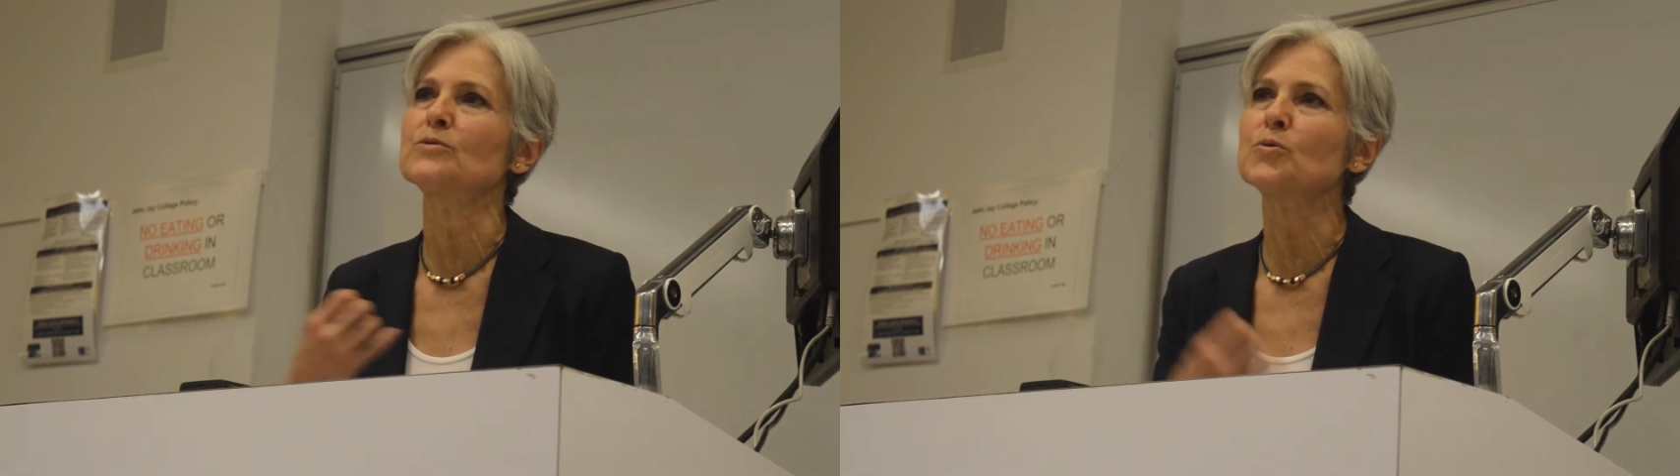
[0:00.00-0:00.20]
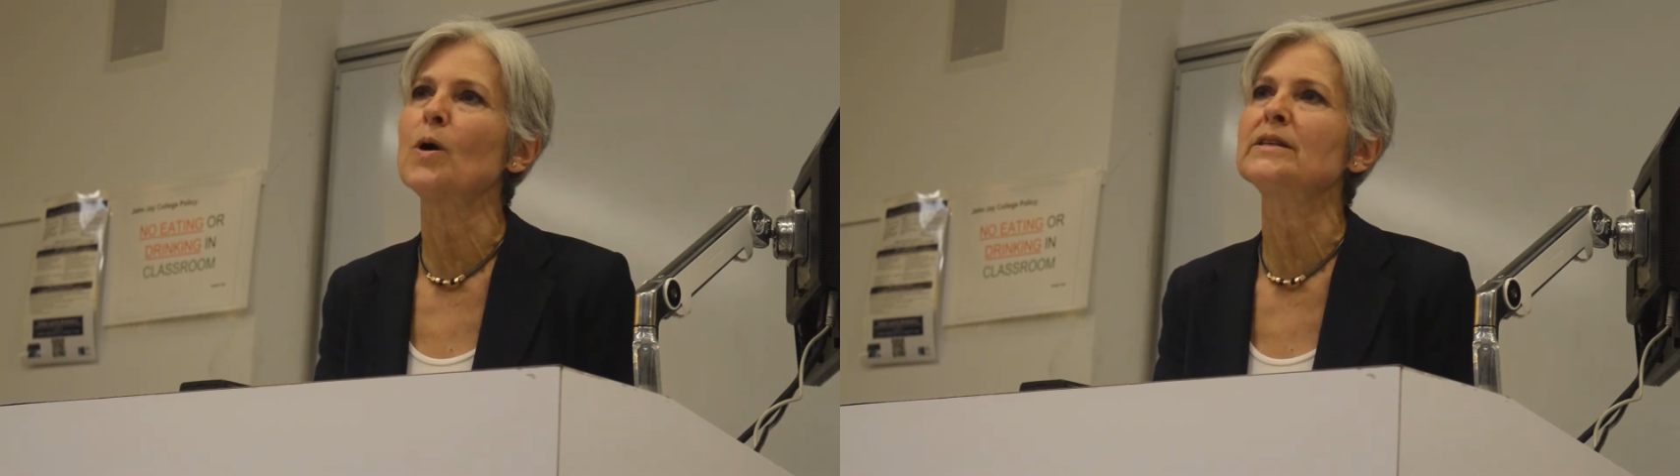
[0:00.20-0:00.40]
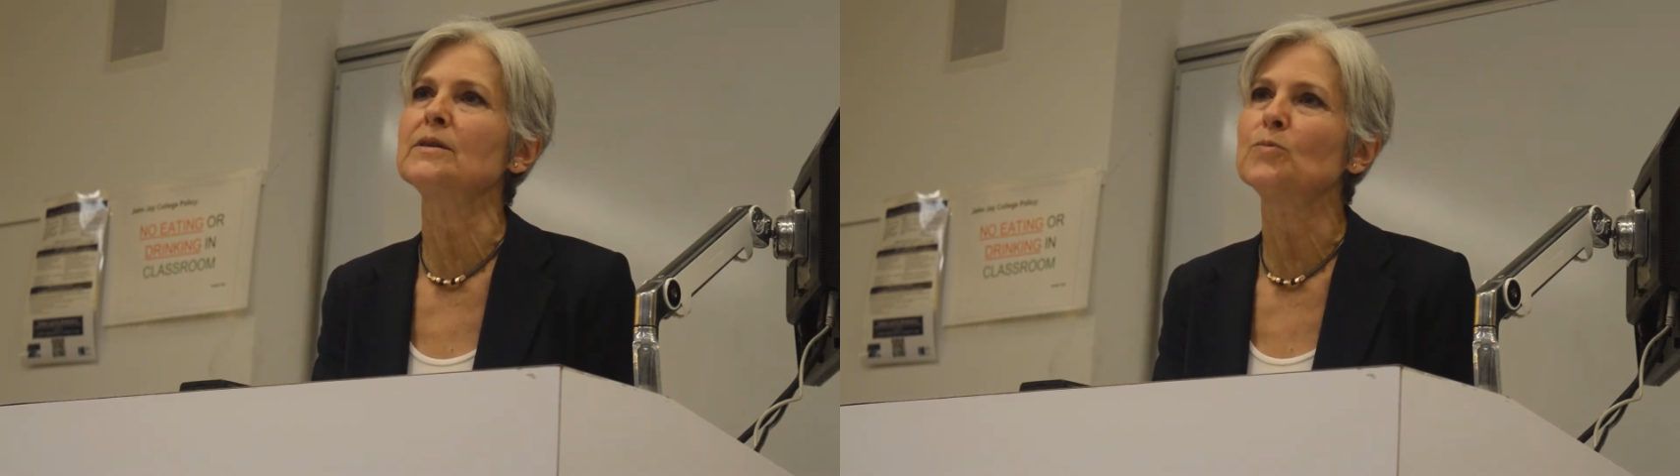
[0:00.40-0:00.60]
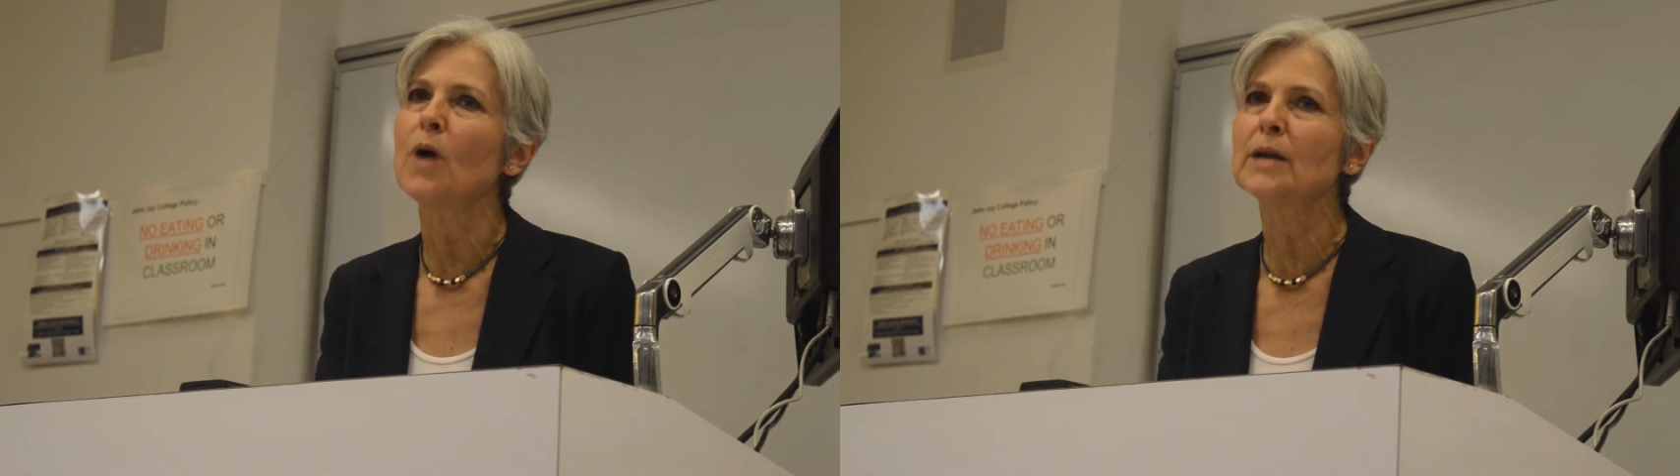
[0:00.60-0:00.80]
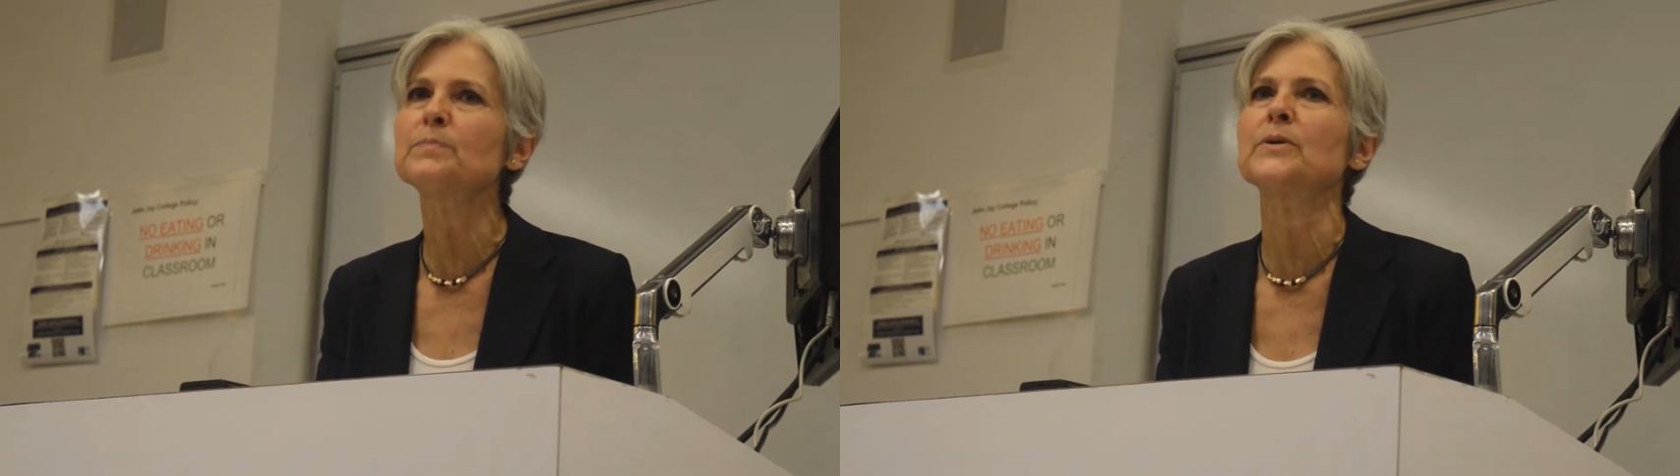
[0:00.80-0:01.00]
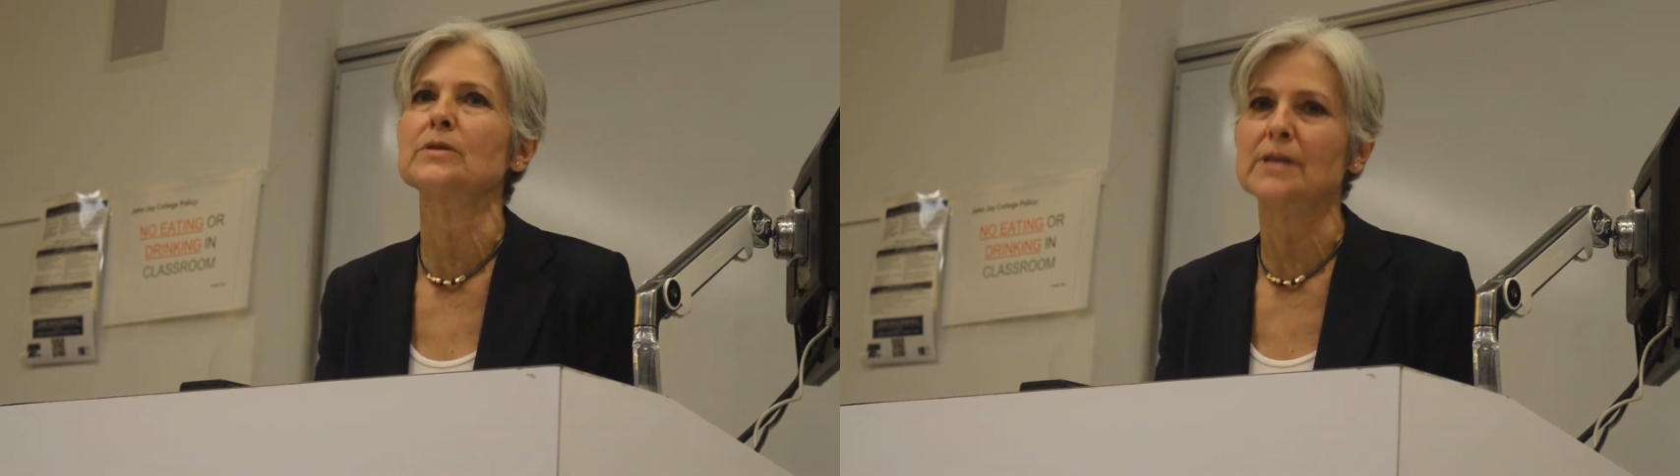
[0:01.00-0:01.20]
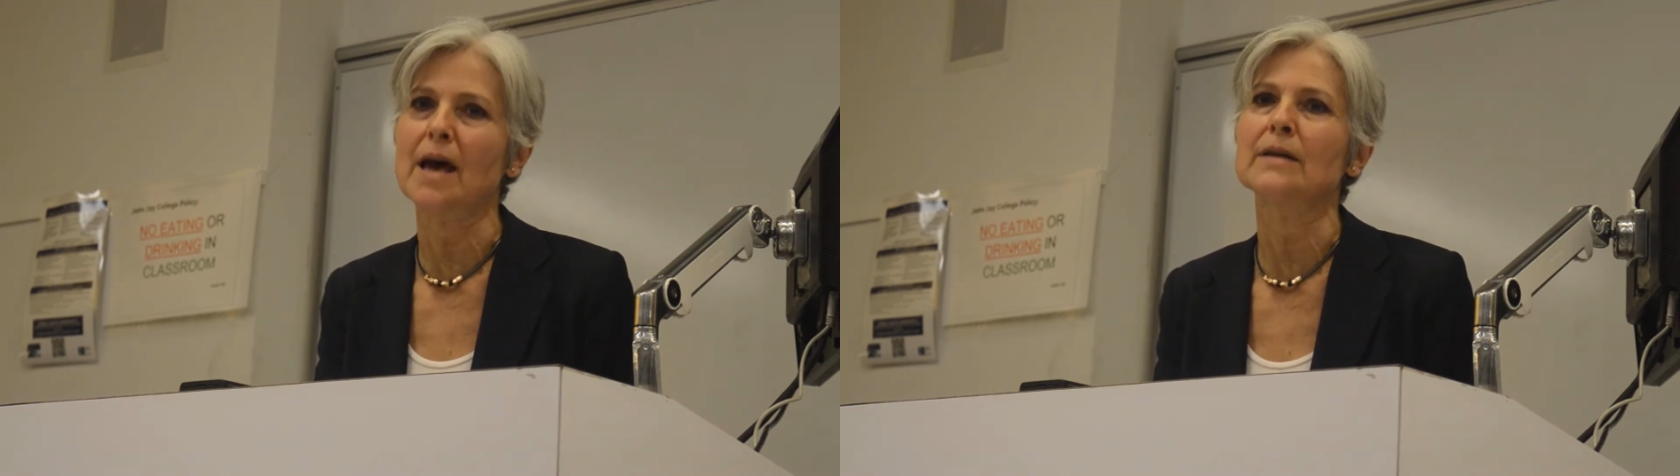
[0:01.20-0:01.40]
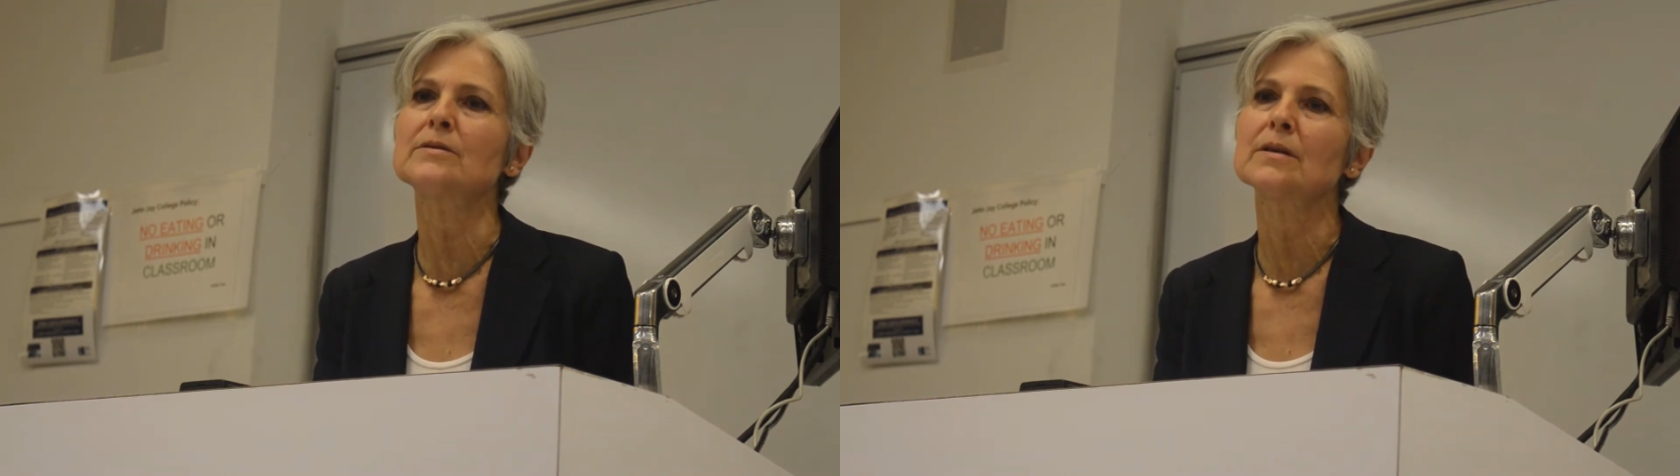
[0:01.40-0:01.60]

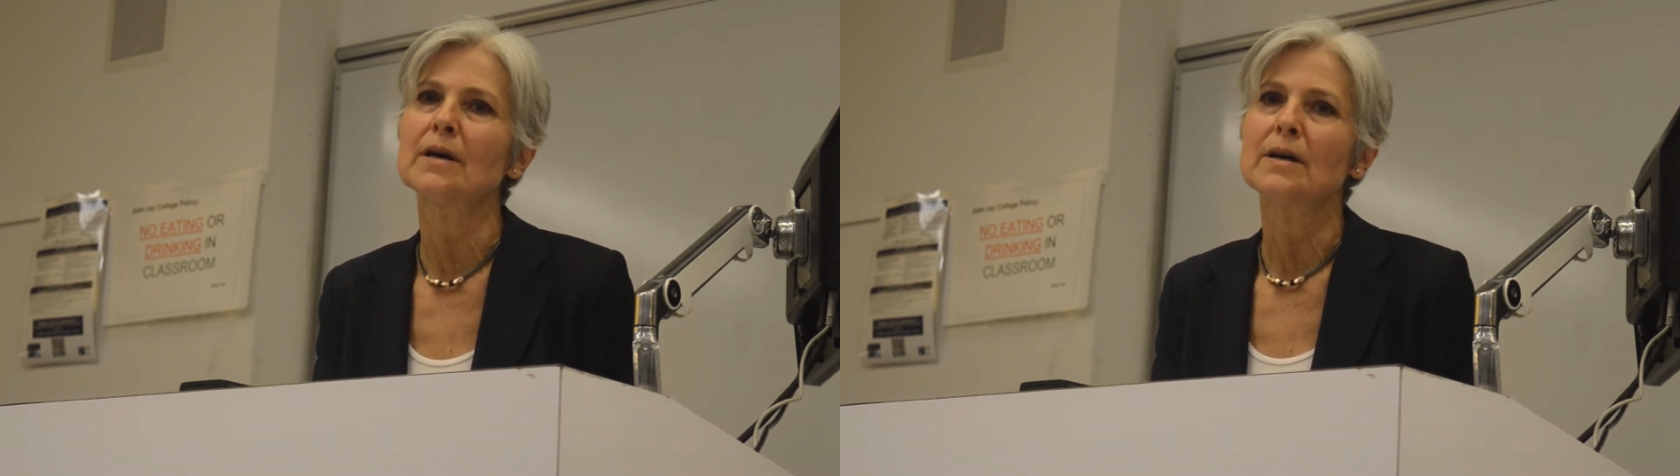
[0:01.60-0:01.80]
21%